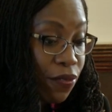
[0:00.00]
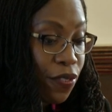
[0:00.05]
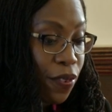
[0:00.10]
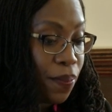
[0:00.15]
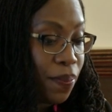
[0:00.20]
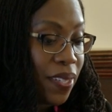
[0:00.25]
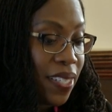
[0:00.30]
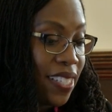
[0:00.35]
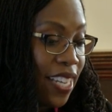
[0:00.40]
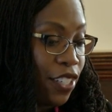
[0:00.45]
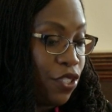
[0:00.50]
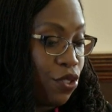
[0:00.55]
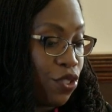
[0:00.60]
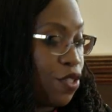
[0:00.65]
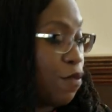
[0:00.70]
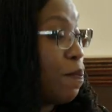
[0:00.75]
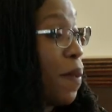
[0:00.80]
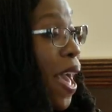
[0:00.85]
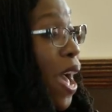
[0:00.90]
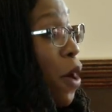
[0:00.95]
from the
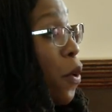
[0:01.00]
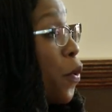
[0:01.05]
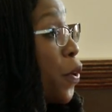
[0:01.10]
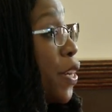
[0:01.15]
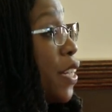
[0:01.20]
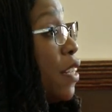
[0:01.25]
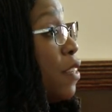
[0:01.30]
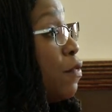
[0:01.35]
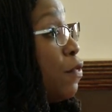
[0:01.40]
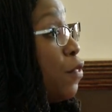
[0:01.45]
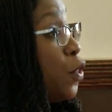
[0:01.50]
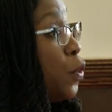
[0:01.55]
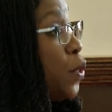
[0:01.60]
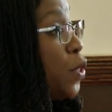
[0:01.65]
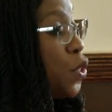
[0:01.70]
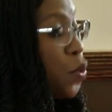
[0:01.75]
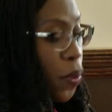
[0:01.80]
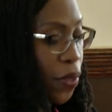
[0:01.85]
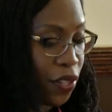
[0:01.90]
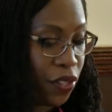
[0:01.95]
centers of power and
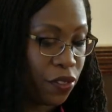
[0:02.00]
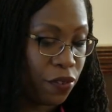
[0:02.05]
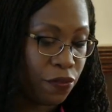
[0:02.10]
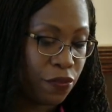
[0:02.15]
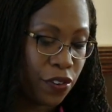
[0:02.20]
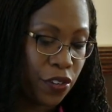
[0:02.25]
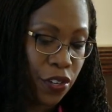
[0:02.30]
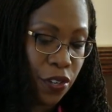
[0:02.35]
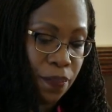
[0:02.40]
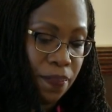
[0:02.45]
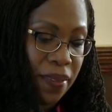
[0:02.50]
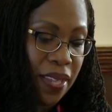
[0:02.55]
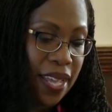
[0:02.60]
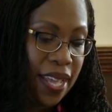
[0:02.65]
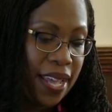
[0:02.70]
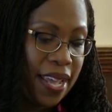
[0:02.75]
influence within the firm,